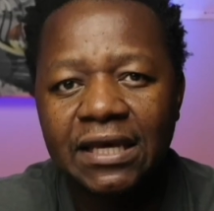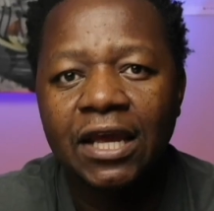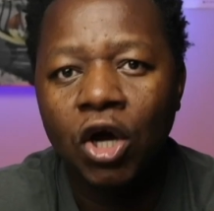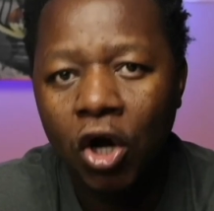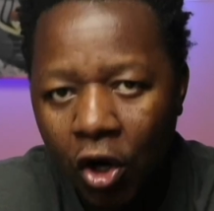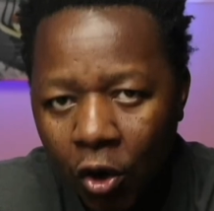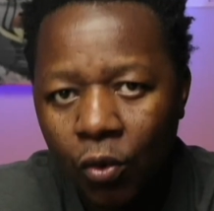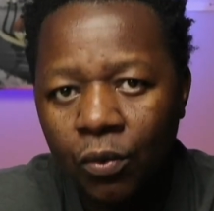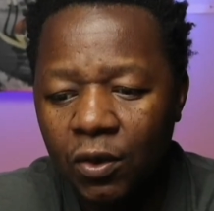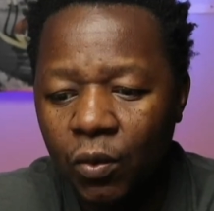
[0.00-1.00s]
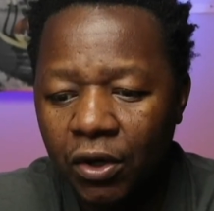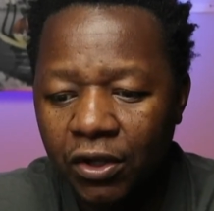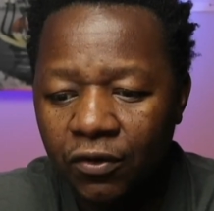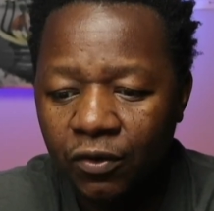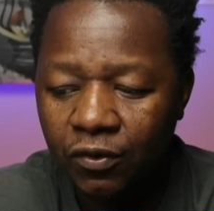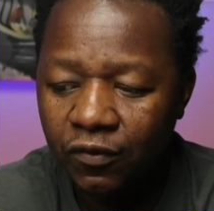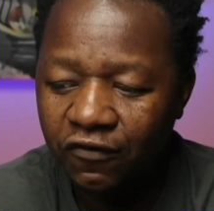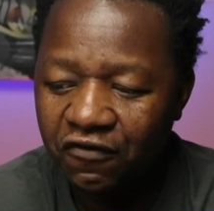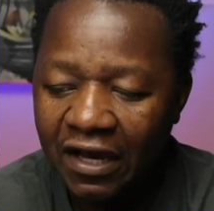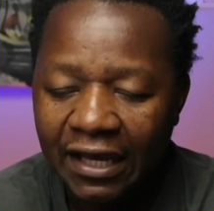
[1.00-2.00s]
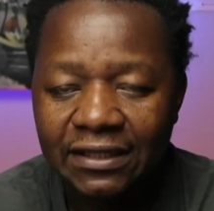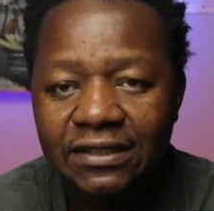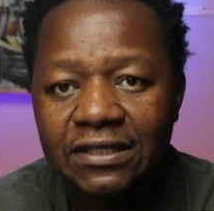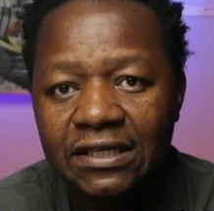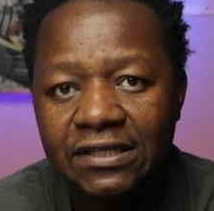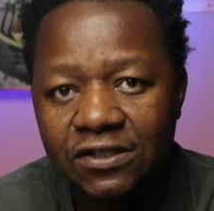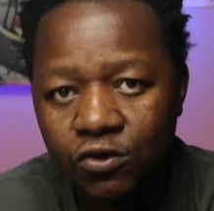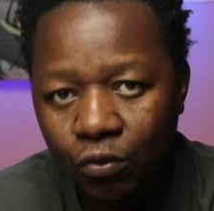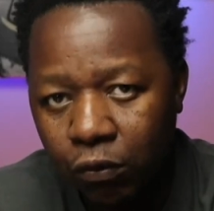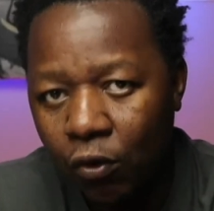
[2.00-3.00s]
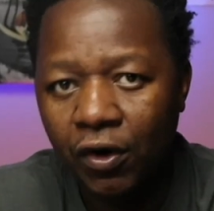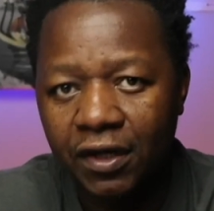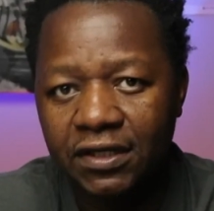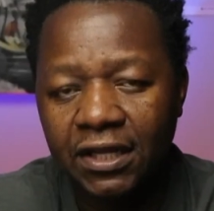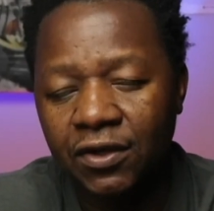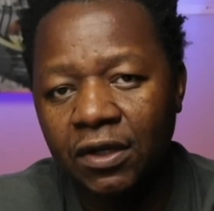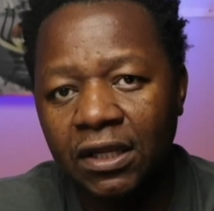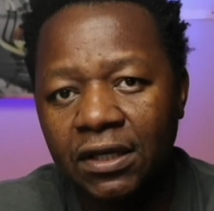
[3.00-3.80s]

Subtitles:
a home where you find the support that you need,